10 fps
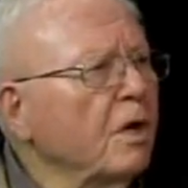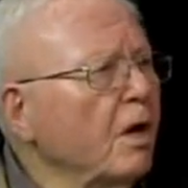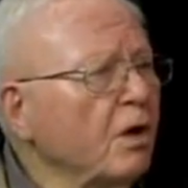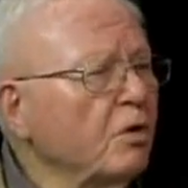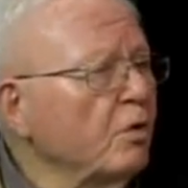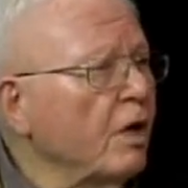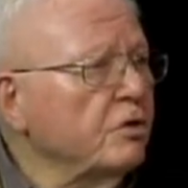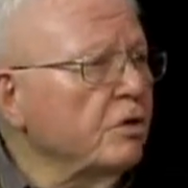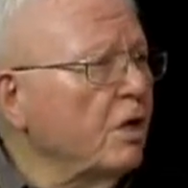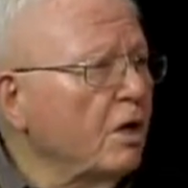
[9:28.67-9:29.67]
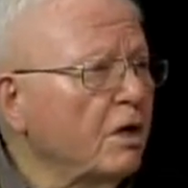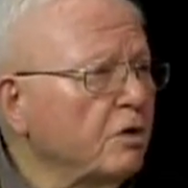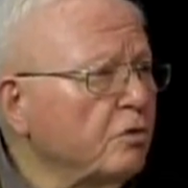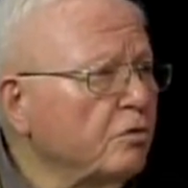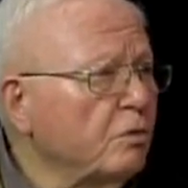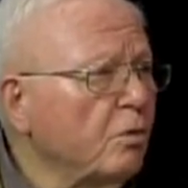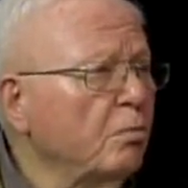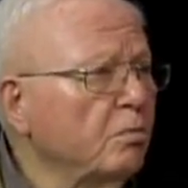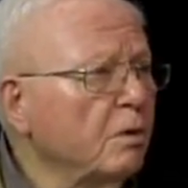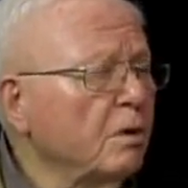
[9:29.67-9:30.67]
a direction, and it's so